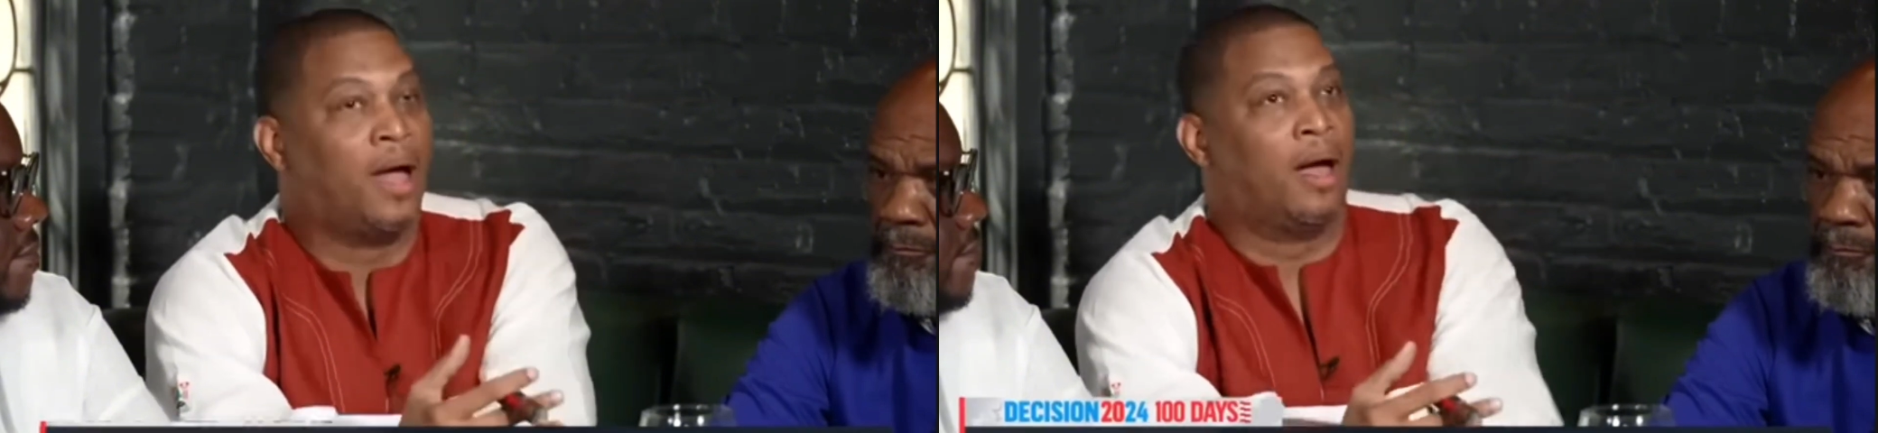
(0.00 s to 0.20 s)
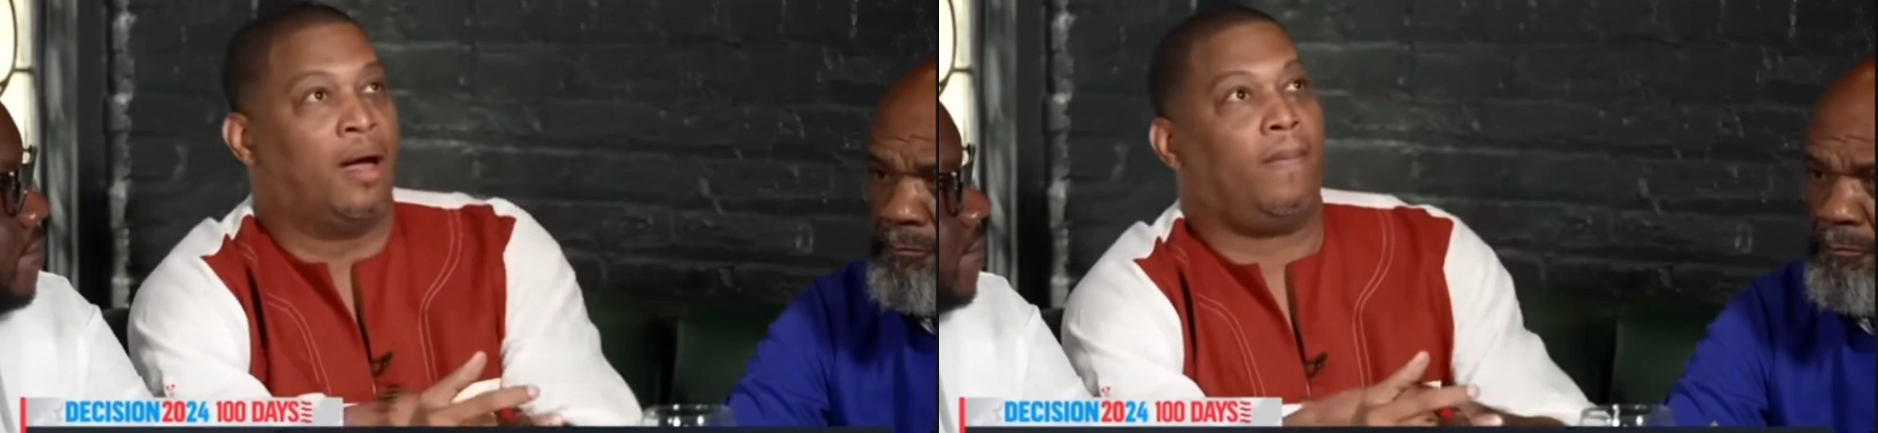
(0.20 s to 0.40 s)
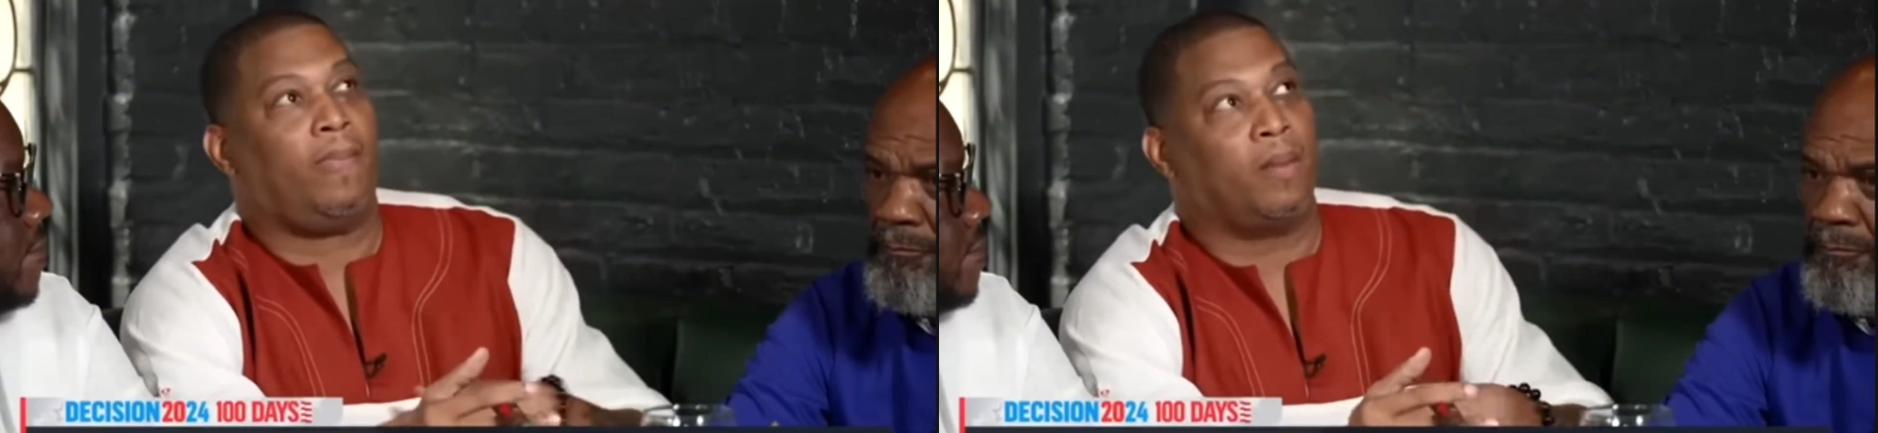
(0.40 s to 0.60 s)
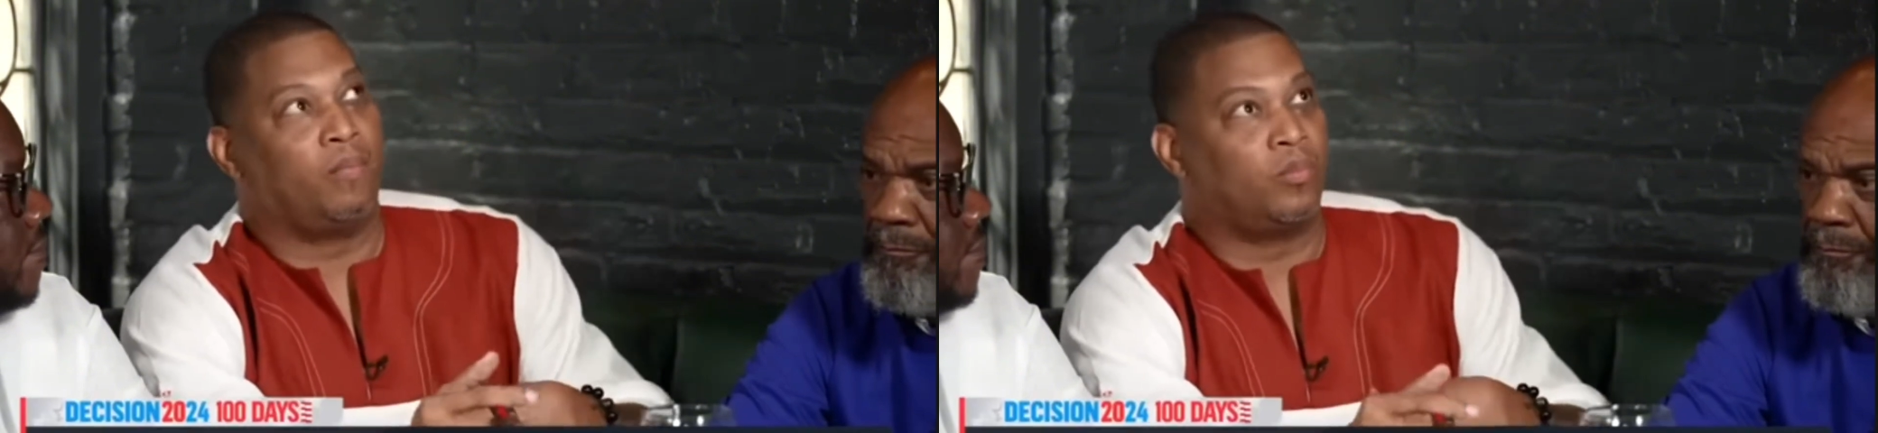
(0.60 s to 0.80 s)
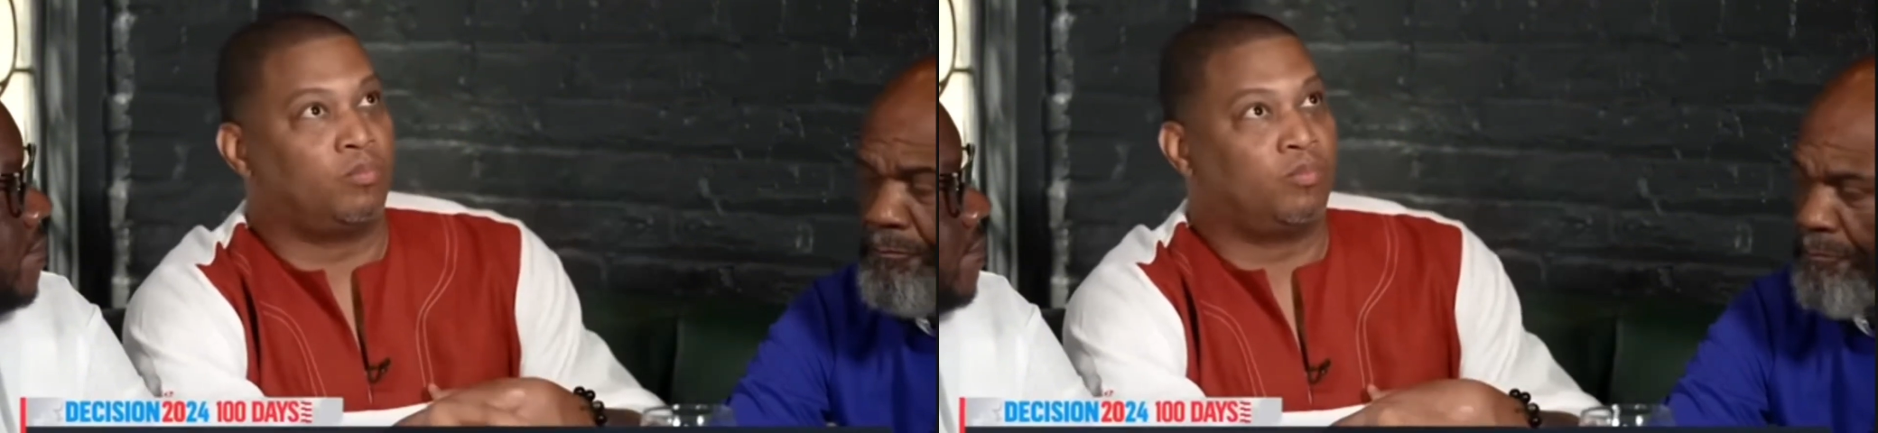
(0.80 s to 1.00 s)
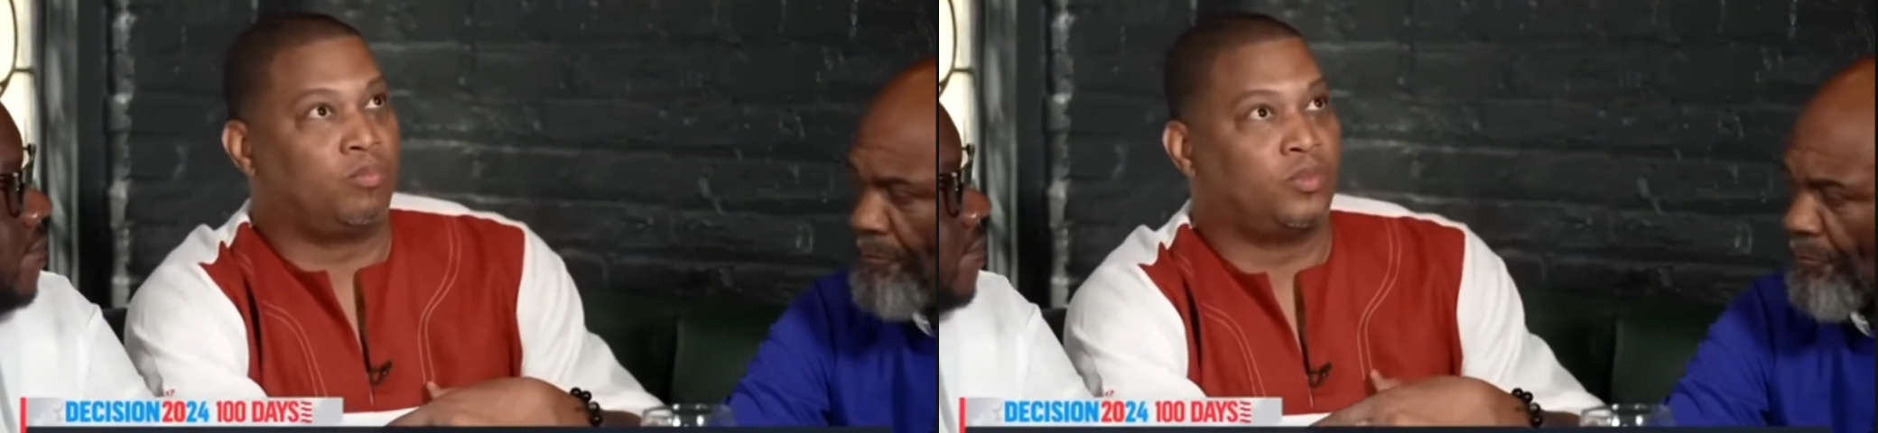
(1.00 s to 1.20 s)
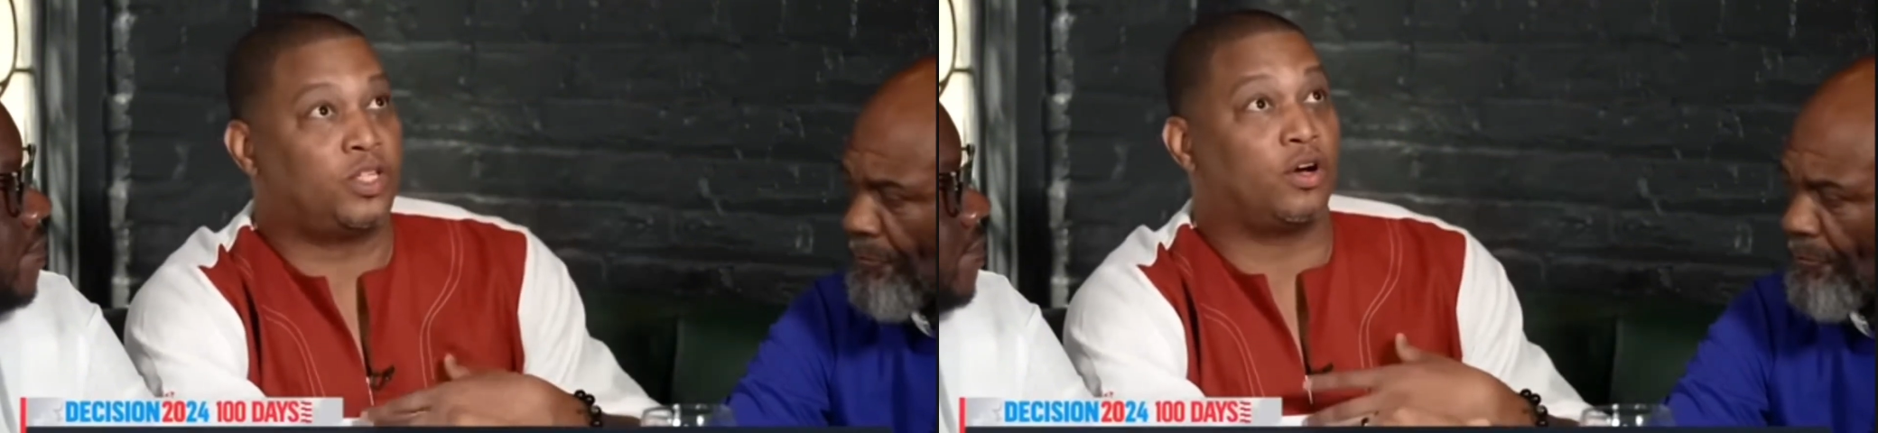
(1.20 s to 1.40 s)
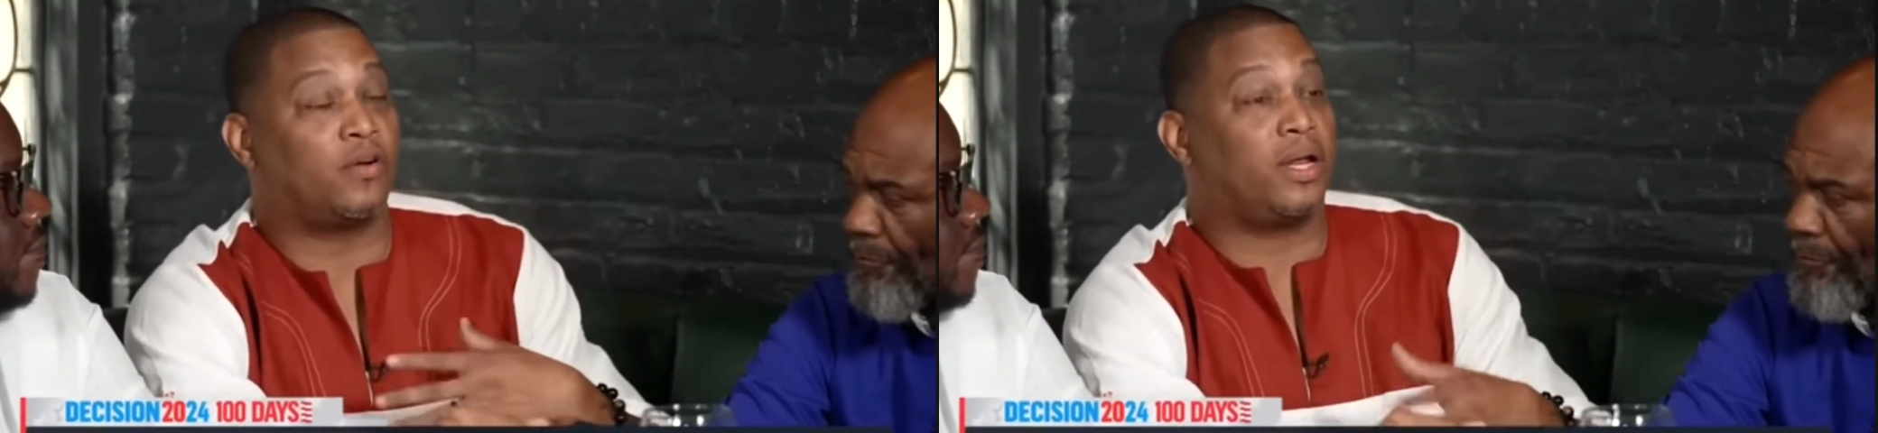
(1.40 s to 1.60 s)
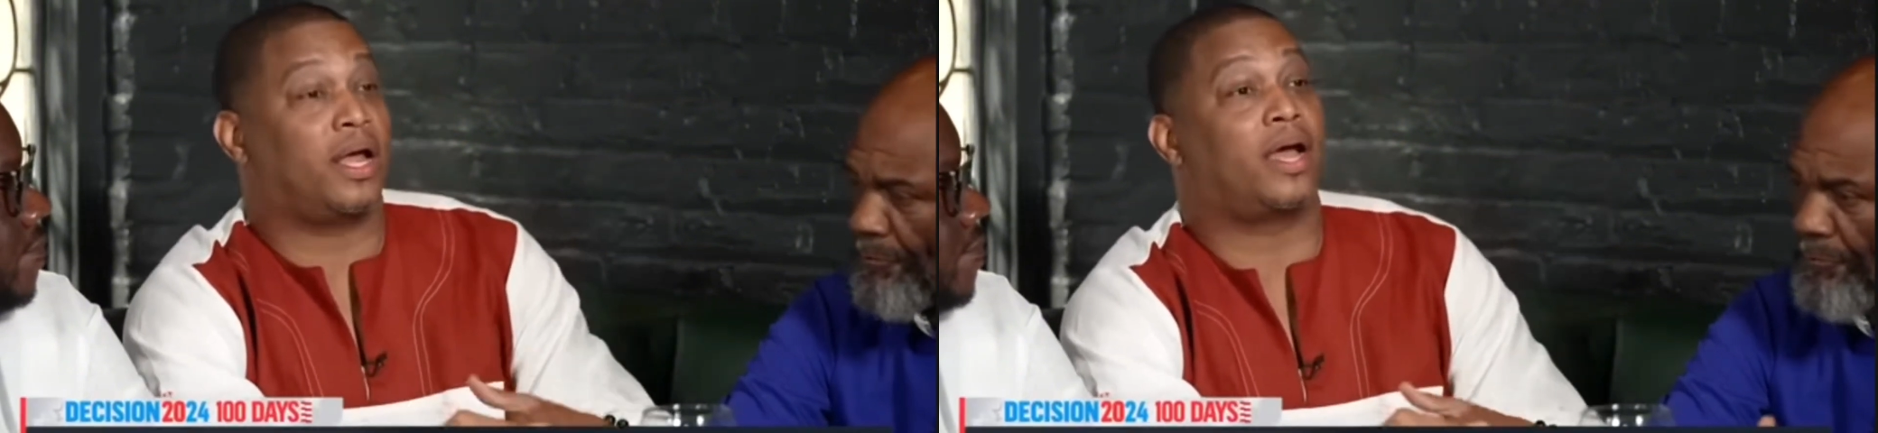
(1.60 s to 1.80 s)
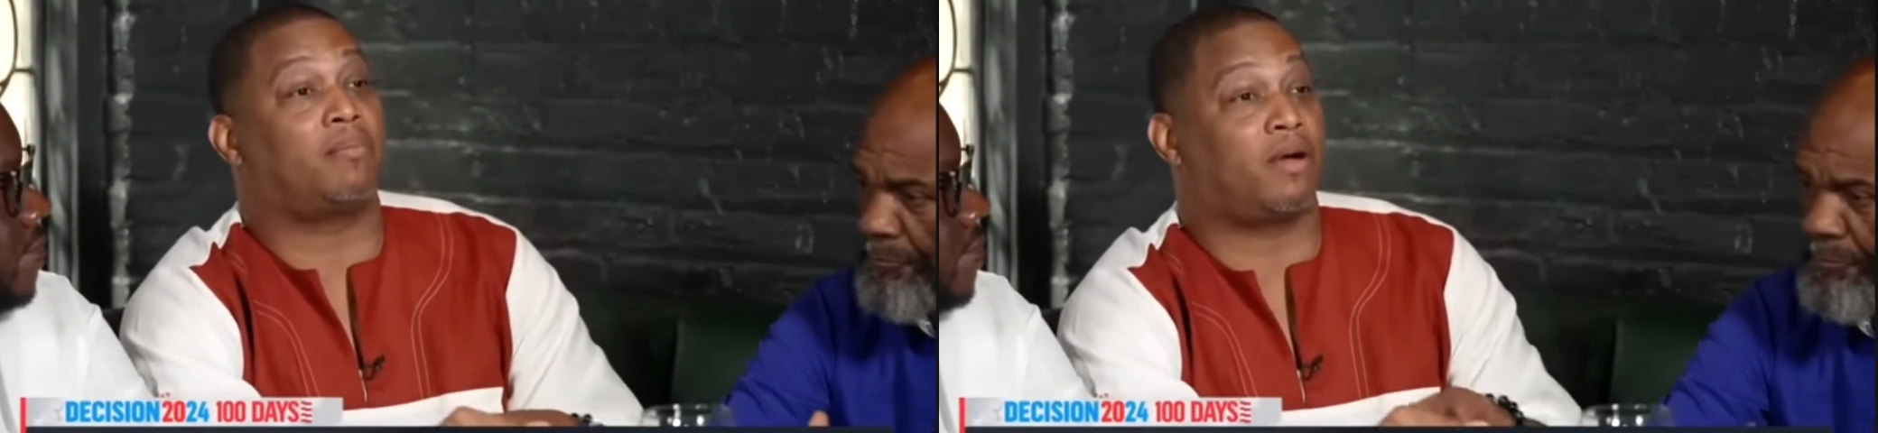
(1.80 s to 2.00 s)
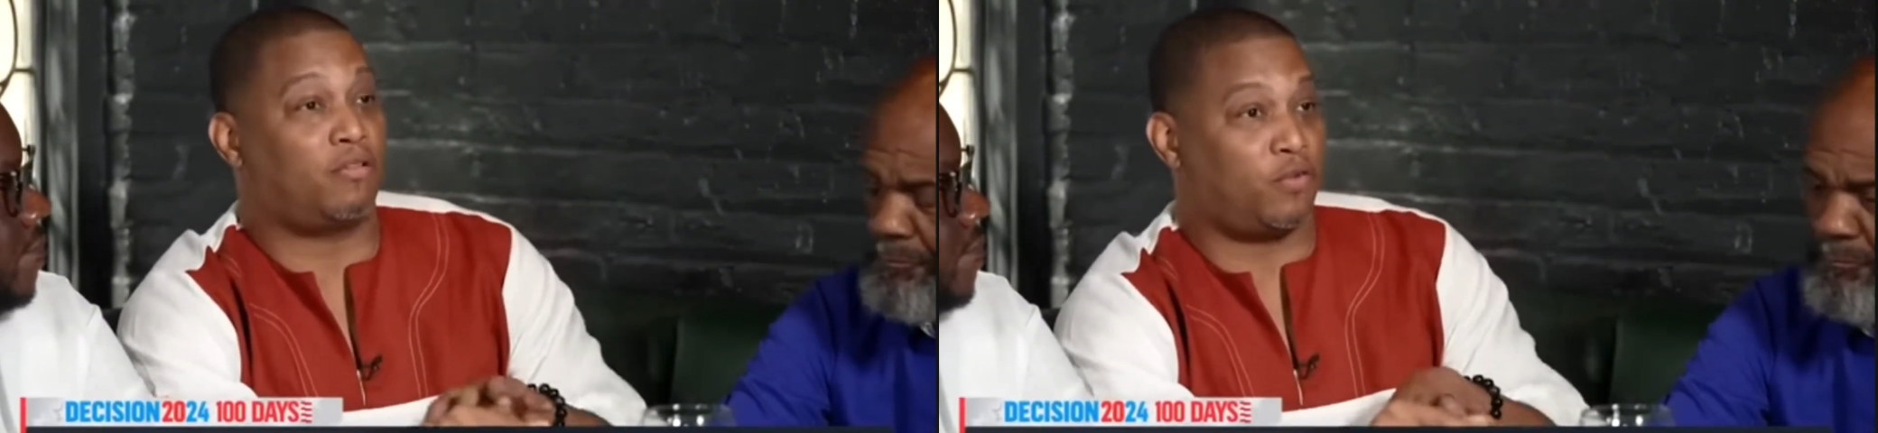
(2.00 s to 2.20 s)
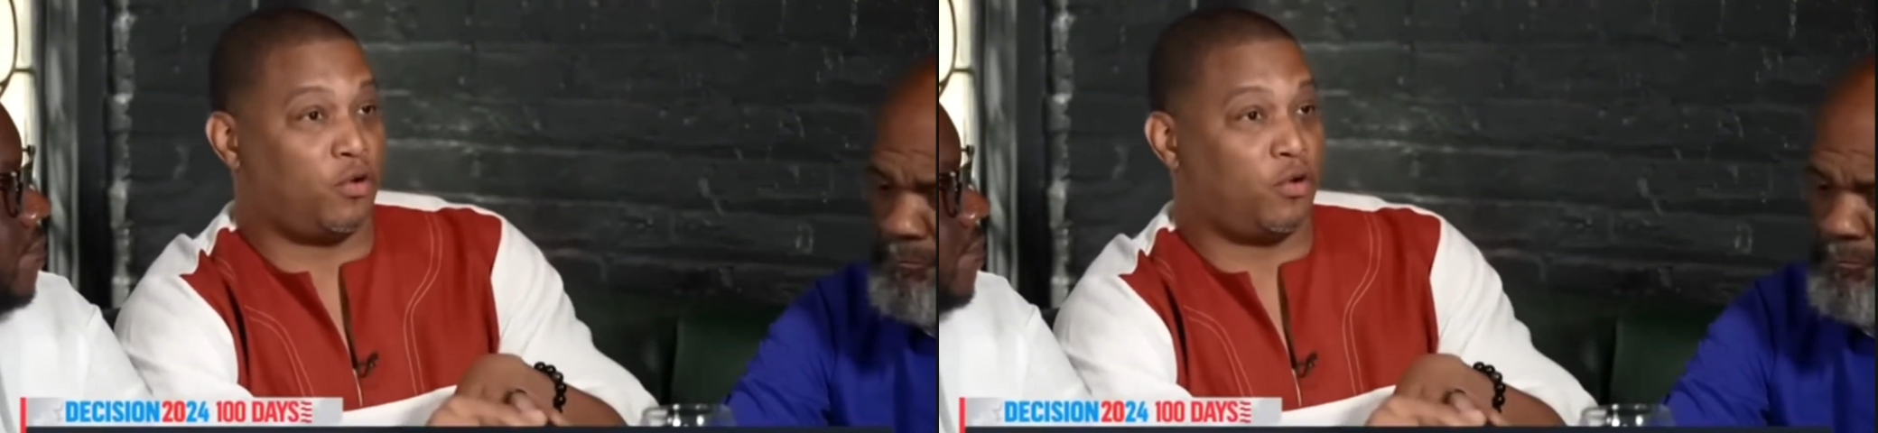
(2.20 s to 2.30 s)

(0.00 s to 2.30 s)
that the Democrats were able